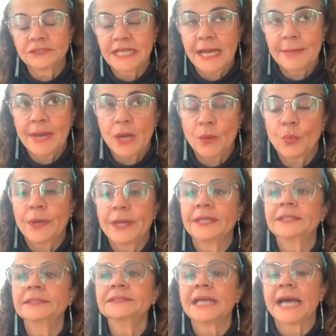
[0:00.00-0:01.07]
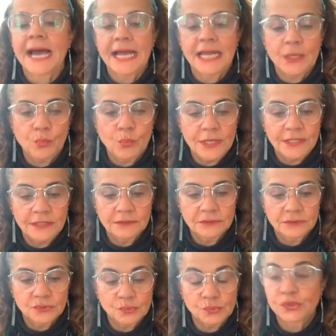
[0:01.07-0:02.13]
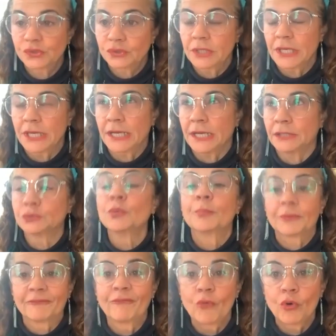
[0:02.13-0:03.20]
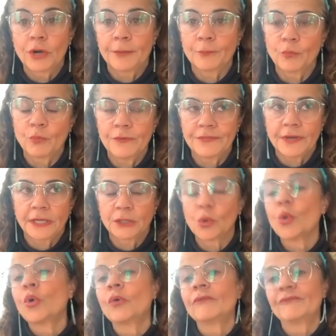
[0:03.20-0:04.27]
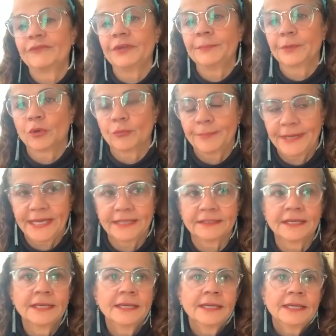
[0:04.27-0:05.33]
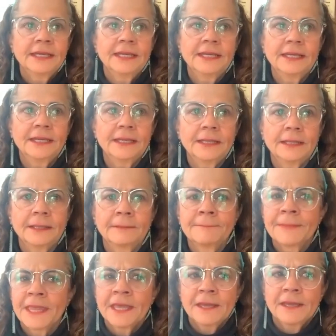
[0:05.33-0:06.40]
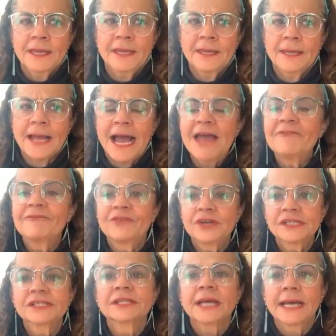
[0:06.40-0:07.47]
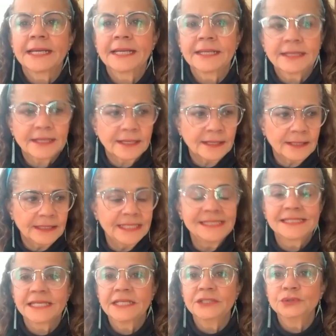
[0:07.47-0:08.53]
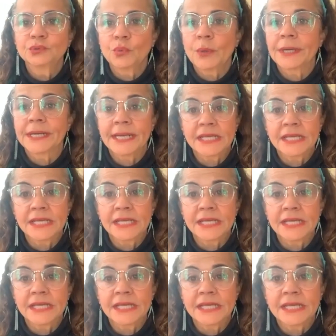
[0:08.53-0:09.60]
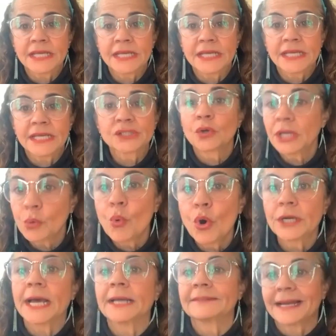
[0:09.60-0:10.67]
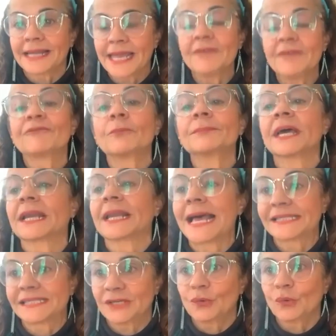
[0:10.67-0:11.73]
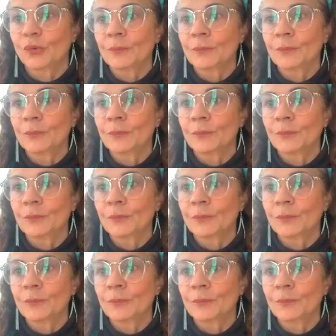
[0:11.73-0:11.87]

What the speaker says: time I went to perform with an all-female band. I first started listening to Ernesto Lecuona, that came from the classical